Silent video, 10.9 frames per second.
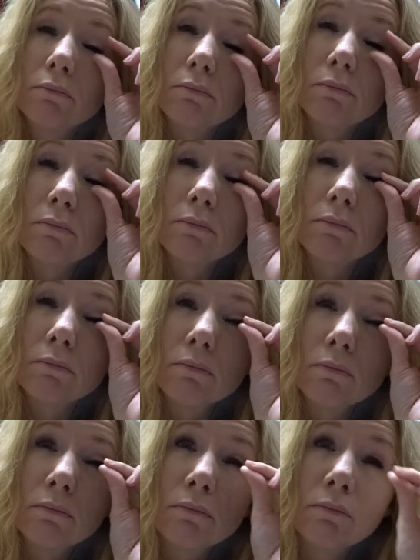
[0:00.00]

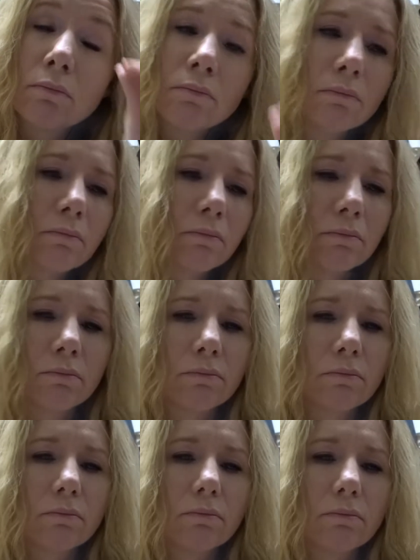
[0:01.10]

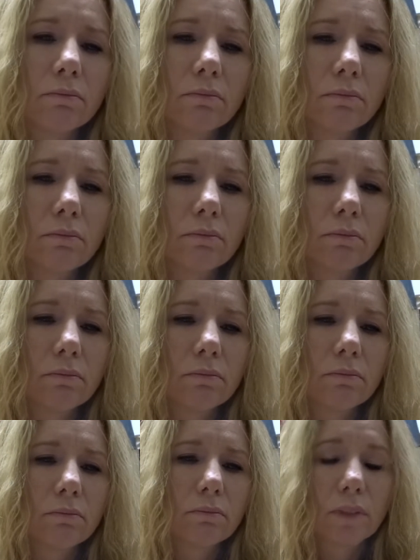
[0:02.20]

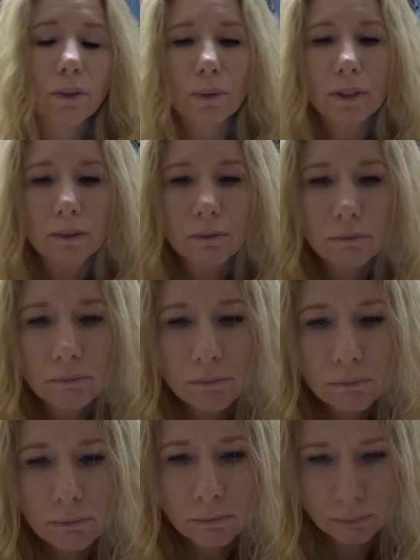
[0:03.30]

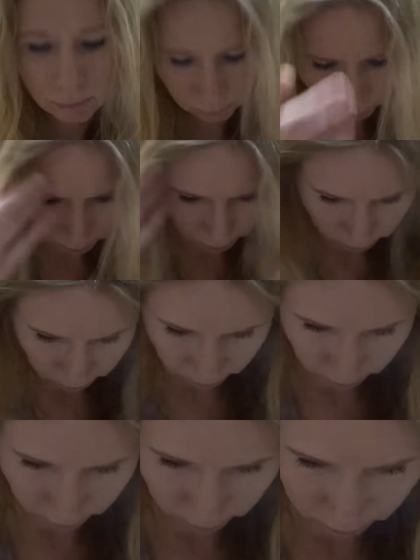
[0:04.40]

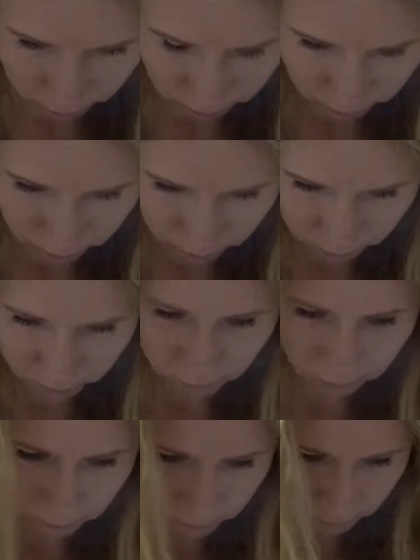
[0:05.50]

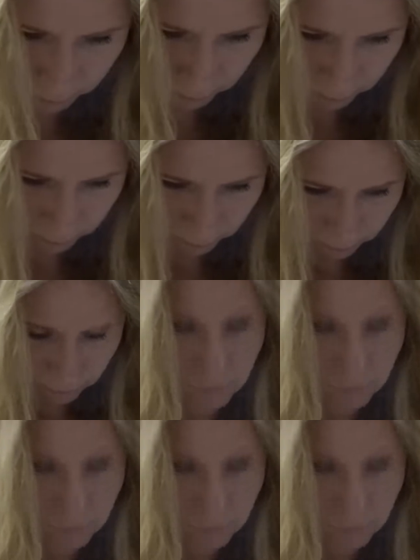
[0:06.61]
Nothing is said.